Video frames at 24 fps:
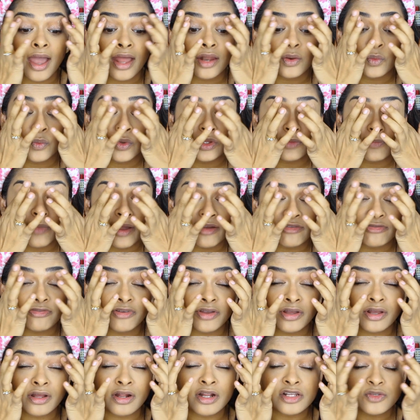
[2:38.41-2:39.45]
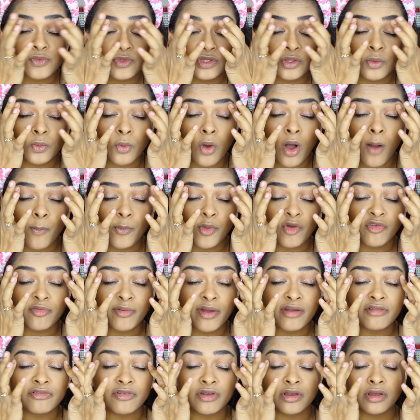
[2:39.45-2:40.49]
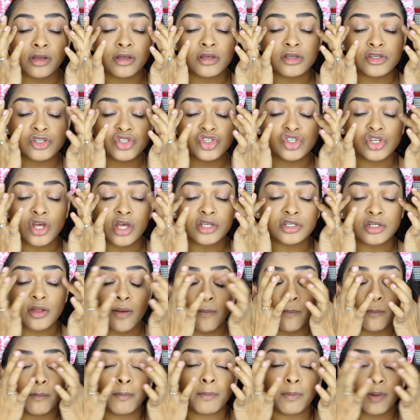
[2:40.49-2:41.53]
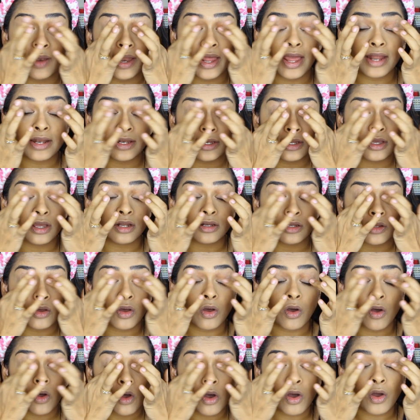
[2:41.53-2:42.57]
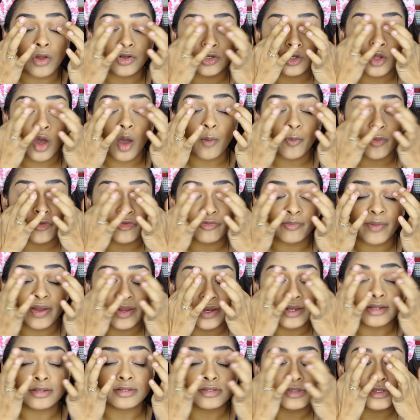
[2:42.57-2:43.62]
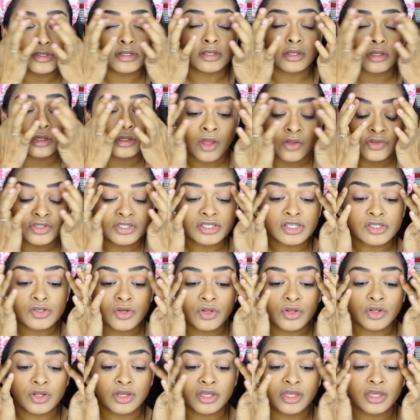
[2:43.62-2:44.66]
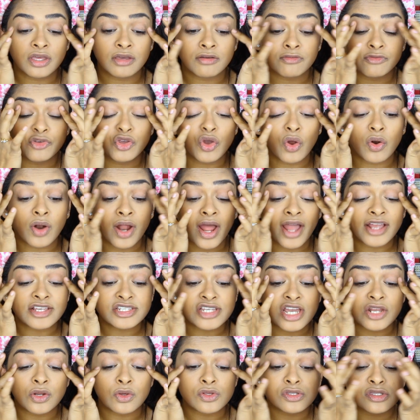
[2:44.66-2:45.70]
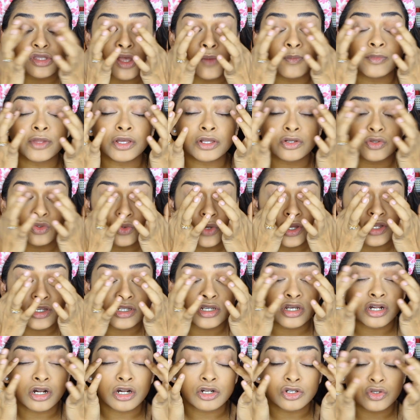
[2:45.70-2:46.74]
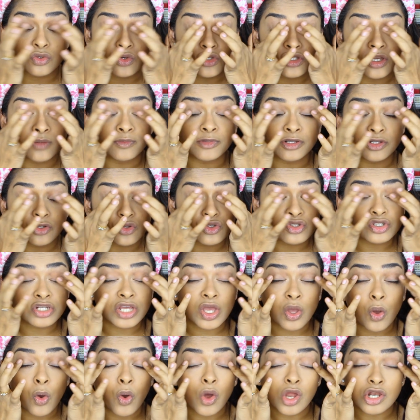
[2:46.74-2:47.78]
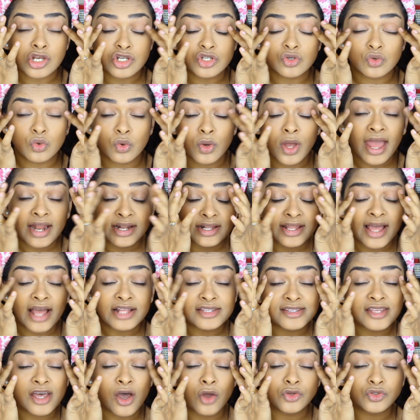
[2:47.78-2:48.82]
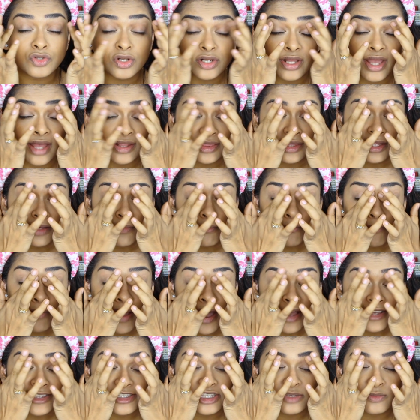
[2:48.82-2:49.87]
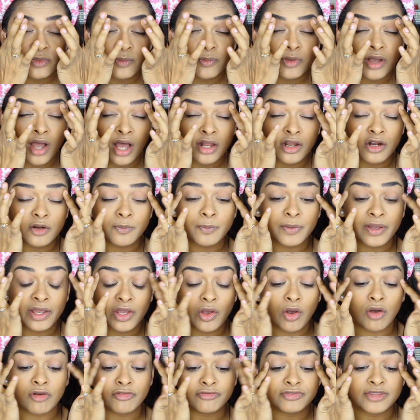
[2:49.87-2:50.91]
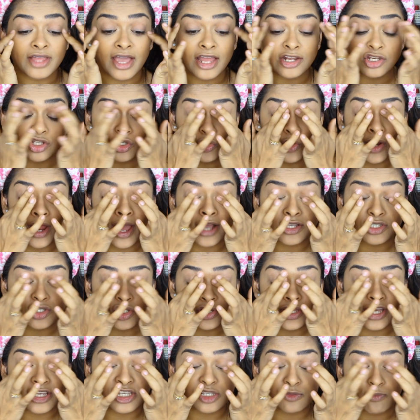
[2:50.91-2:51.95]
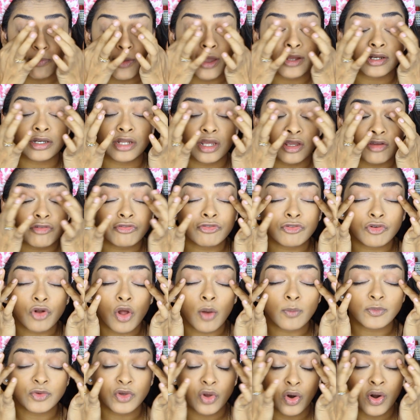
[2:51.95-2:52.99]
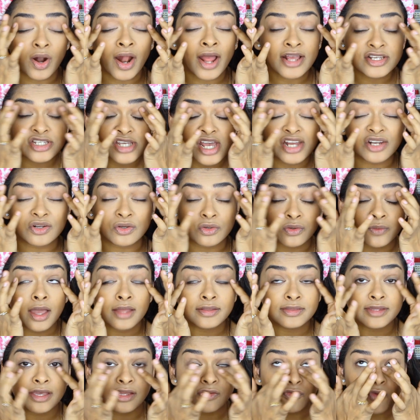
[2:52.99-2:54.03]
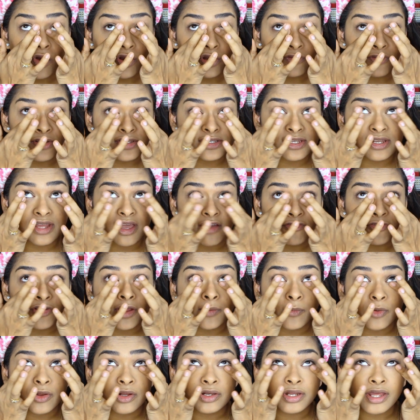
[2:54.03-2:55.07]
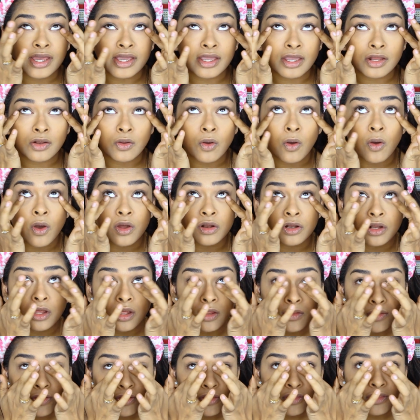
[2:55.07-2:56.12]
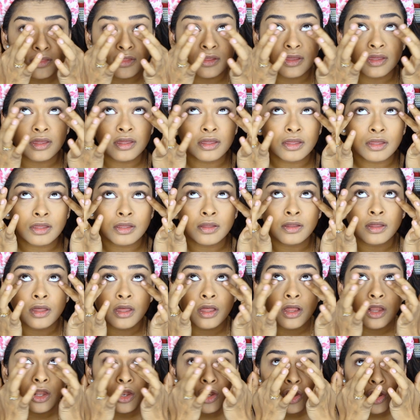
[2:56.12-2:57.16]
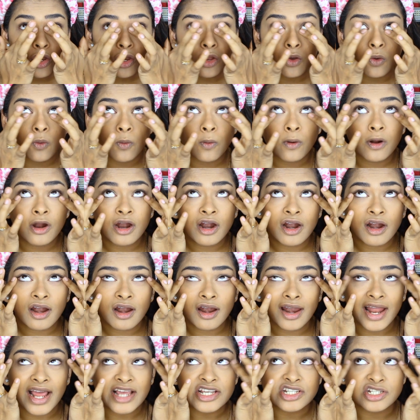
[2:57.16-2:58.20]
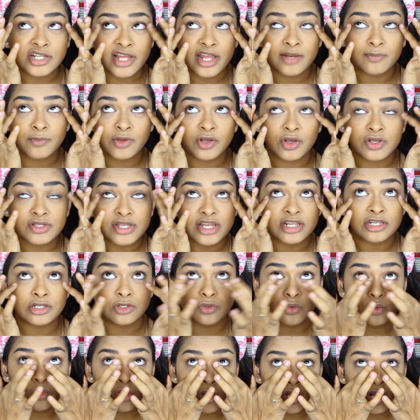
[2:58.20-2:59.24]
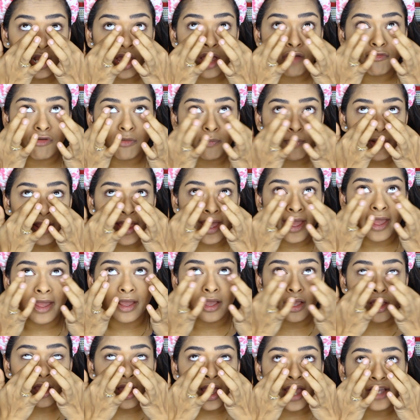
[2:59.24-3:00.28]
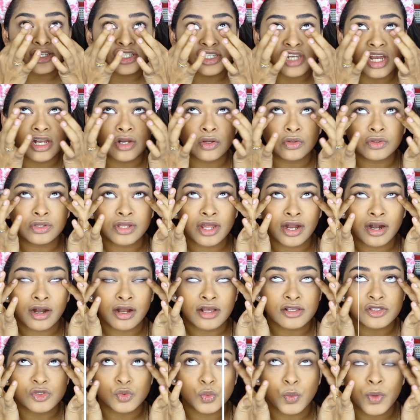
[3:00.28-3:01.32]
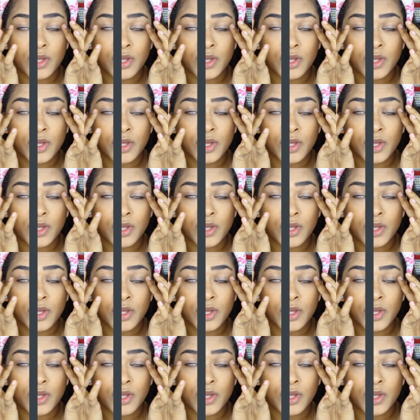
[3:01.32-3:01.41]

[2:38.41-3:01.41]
and with my fingers, with the warmth of my fingers, just blend it on top of my lids. Now this is going to give your eyeshadows something to adhere to, something to stick onto, and that's how you'll get the maximum color payoff that you're actually expecting from your eyeshadow. And then whatever's left, I'm going to take it on the lower lash line because I do love applying eyeshadow there as